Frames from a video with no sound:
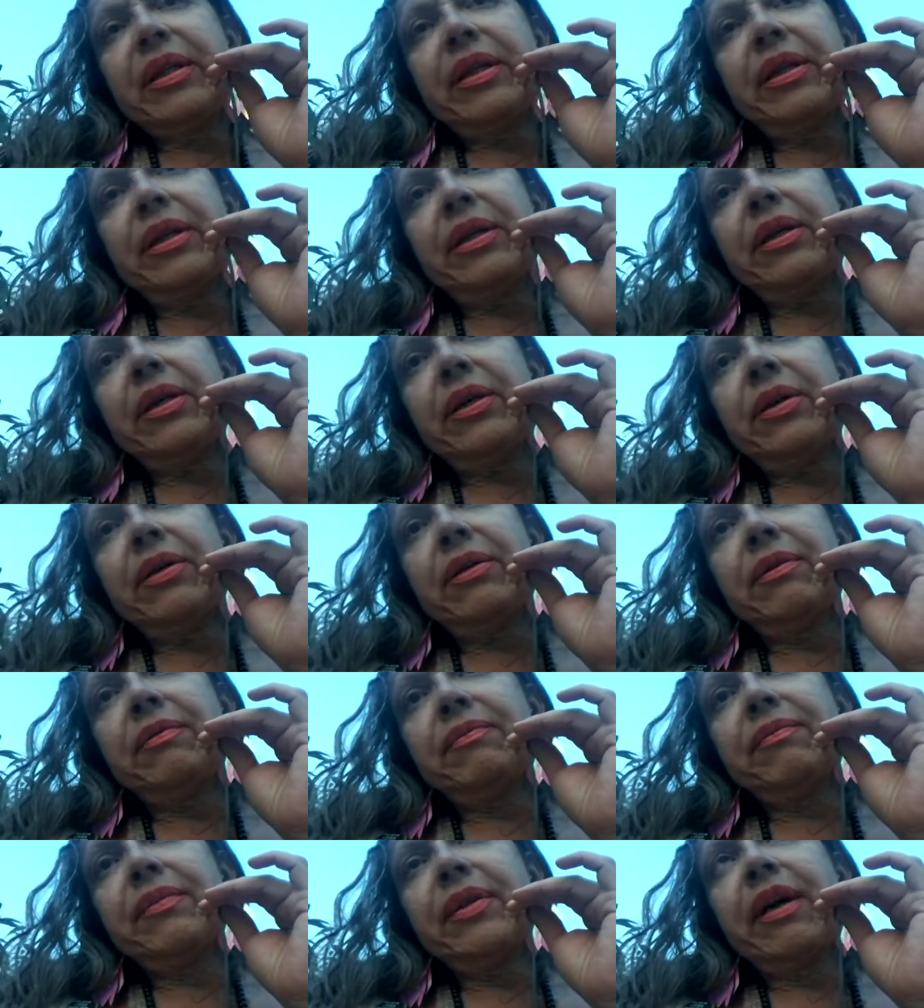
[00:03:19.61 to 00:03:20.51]
you
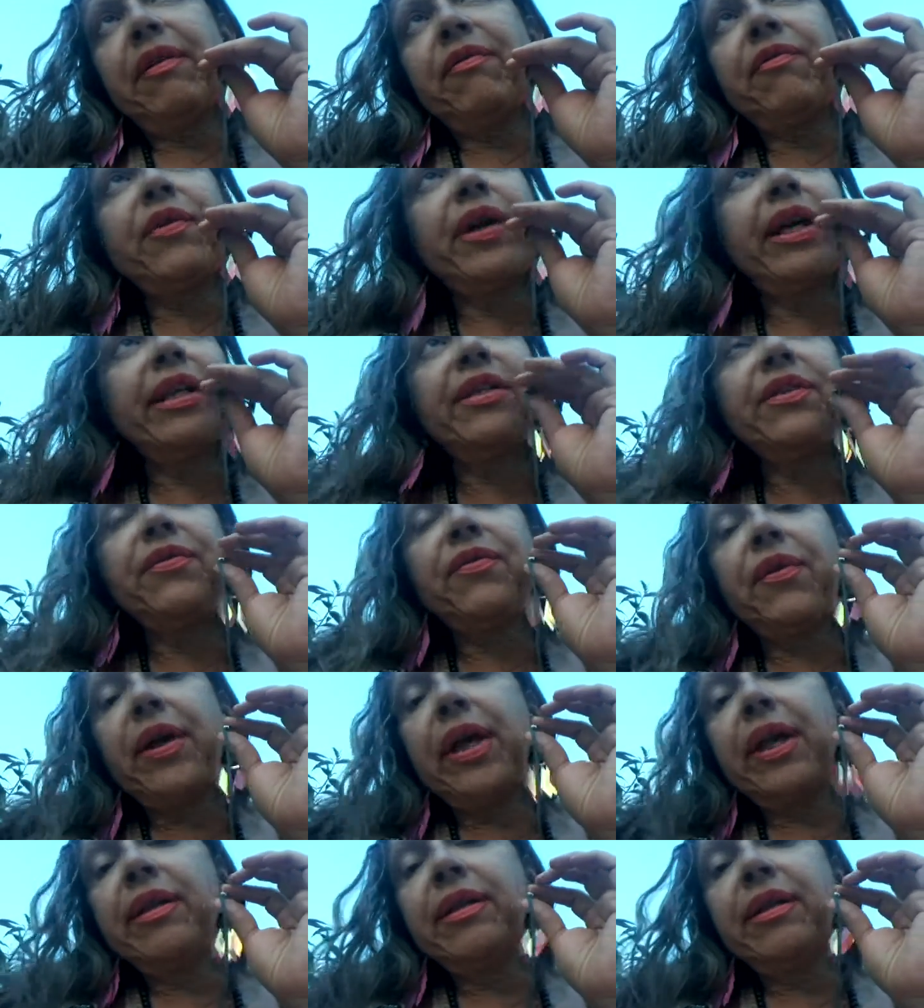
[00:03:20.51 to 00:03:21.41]
know, a friend's
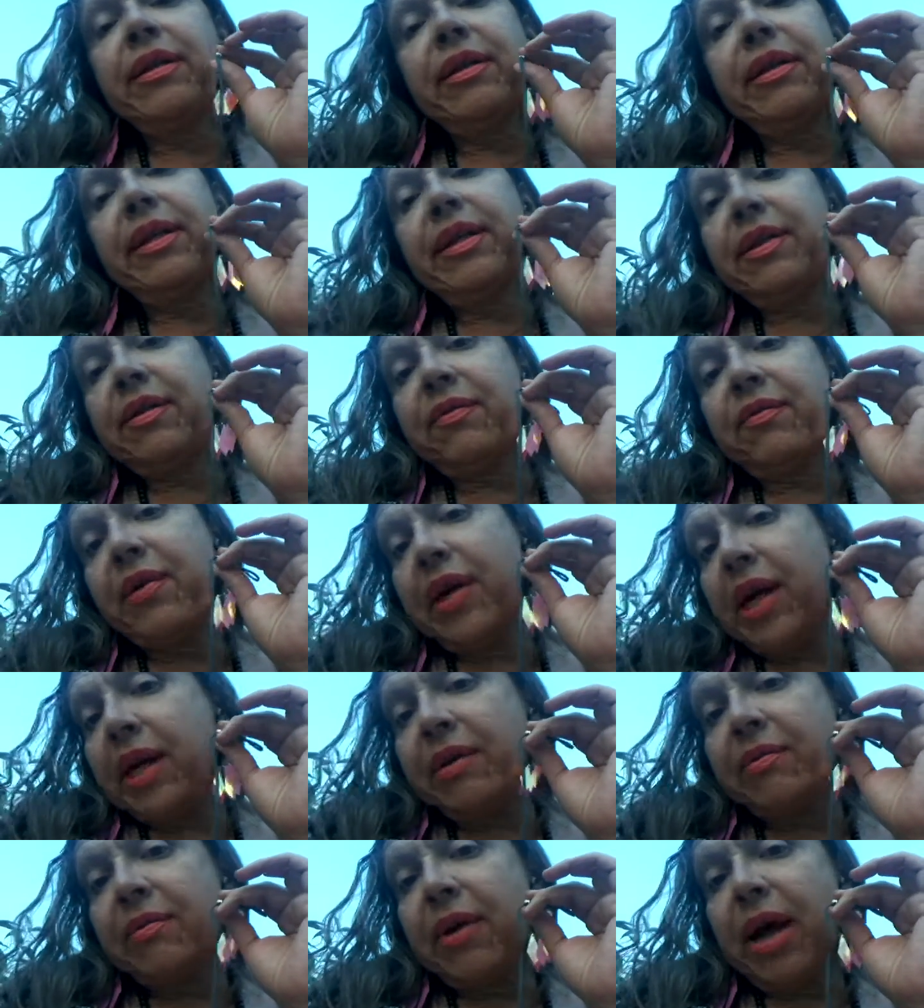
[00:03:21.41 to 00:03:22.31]
friend, it's a
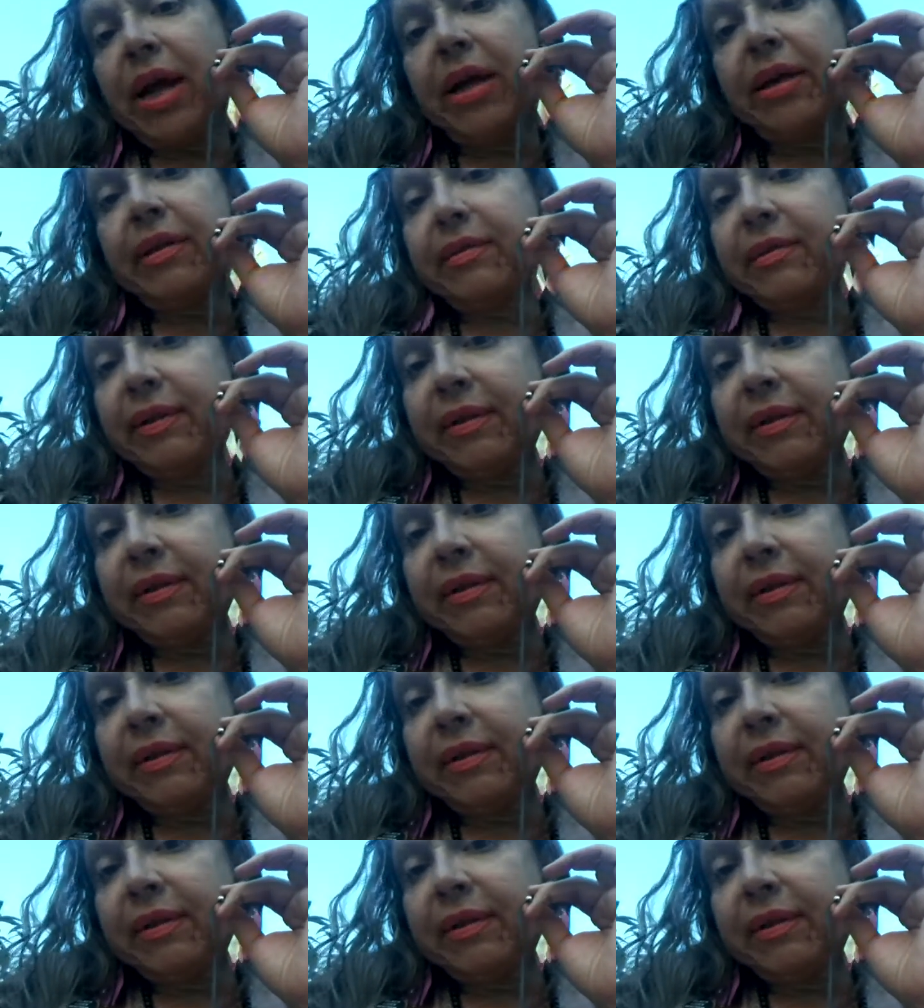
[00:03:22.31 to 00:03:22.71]
friend, right?